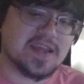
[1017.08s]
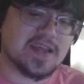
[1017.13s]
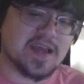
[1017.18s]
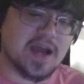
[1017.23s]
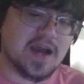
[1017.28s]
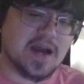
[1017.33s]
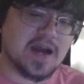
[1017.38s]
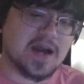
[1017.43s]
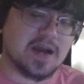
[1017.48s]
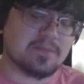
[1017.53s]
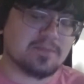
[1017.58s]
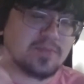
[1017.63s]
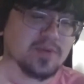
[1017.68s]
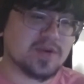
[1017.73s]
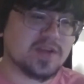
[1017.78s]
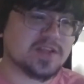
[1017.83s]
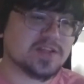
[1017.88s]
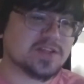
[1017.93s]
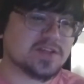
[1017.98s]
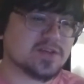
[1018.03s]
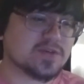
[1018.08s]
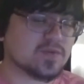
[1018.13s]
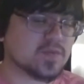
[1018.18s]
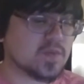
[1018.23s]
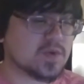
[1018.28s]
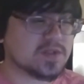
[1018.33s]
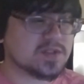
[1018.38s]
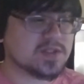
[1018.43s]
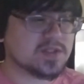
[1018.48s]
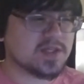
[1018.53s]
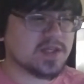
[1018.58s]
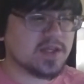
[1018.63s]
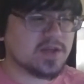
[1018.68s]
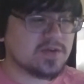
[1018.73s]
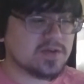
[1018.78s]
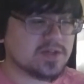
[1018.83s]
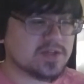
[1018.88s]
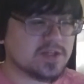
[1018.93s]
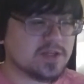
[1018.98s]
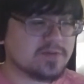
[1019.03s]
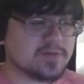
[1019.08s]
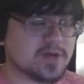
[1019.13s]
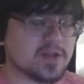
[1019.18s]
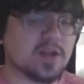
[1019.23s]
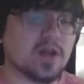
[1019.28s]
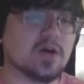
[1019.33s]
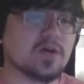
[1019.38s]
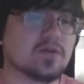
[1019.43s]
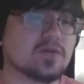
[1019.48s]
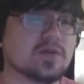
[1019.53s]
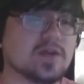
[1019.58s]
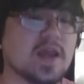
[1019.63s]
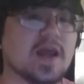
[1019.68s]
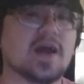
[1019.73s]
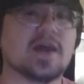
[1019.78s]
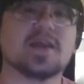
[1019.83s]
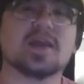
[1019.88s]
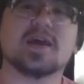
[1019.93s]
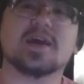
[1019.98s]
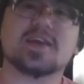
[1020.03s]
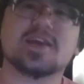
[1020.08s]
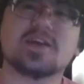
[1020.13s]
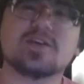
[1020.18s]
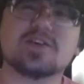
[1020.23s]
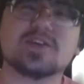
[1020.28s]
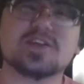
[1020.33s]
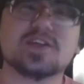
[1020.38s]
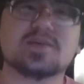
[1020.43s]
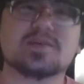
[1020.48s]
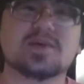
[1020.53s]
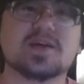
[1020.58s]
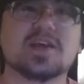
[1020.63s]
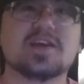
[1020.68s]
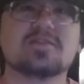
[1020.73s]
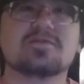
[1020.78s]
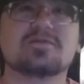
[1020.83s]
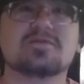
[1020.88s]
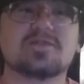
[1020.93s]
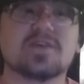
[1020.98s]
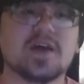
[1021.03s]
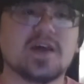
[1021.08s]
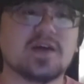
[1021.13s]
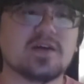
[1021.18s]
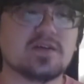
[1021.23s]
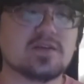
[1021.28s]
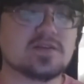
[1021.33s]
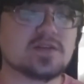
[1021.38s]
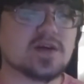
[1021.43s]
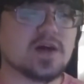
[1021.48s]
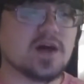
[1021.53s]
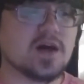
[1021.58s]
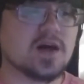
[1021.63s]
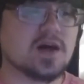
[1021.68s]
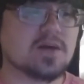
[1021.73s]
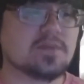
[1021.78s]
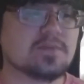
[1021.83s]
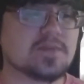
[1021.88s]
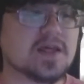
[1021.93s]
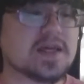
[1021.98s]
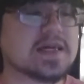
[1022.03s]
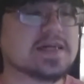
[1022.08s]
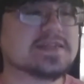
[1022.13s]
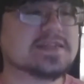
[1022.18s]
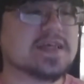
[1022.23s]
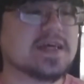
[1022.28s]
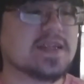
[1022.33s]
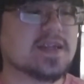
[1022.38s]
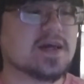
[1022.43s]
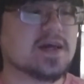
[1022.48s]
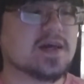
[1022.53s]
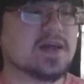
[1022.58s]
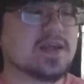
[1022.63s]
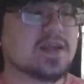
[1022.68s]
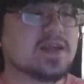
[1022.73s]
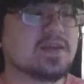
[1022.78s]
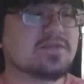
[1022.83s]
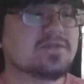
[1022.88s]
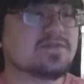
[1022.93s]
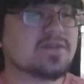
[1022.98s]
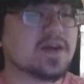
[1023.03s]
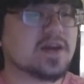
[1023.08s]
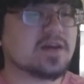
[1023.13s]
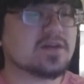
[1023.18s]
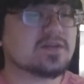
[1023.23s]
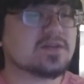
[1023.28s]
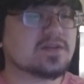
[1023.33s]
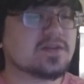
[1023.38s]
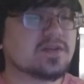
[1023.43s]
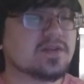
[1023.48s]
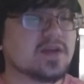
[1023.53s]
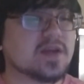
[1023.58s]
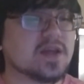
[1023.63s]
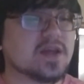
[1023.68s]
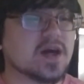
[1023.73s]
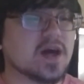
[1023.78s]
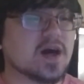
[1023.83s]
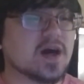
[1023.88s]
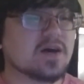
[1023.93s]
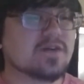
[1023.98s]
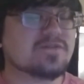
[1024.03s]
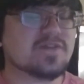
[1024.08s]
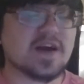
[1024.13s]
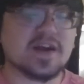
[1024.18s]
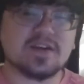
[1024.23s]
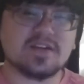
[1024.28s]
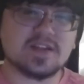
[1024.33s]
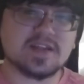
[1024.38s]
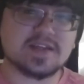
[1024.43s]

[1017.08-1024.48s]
I'm pretty sure, was it Kirishima? No, yeah, Kirishima, he failed, like I said, he failed the final